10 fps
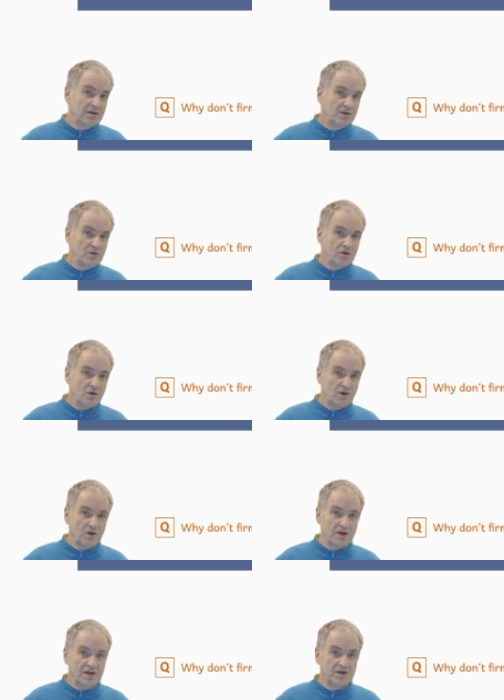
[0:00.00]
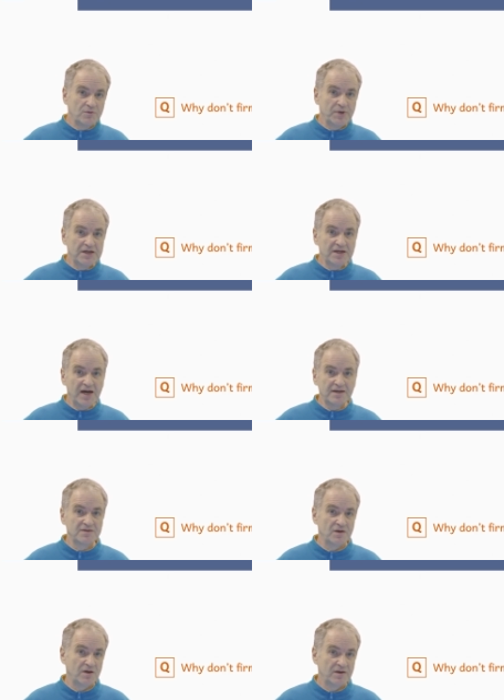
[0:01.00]
you no longer need to pay
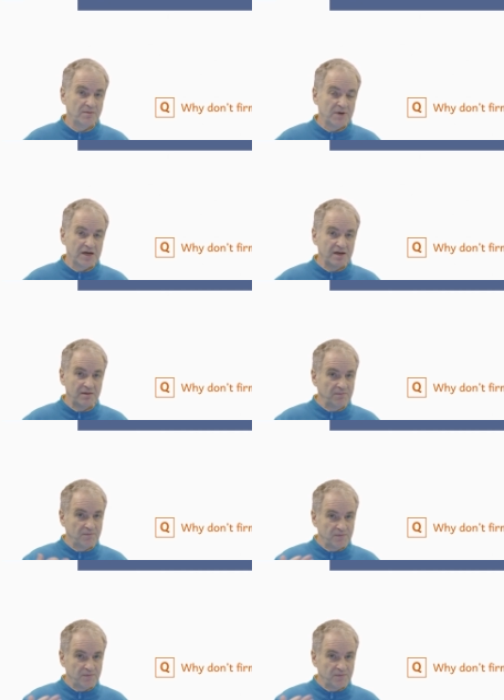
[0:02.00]
tax on the money